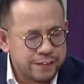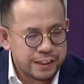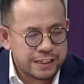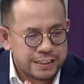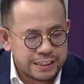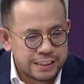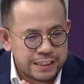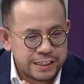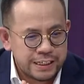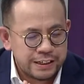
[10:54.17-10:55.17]
So I think this
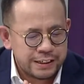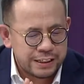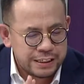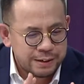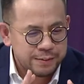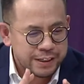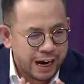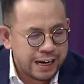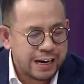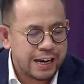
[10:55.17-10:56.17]
is the some of
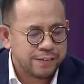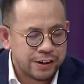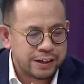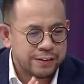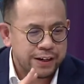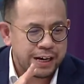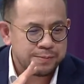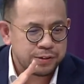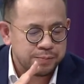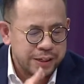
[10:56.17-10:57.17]
the highlight when it, when
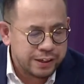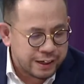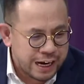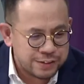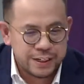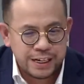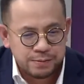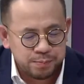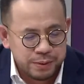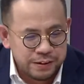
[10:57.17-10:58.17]
it comes to middle class, when it
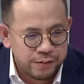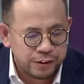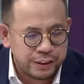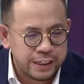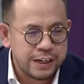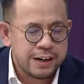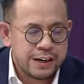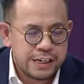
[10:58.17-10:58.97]
comes to B40.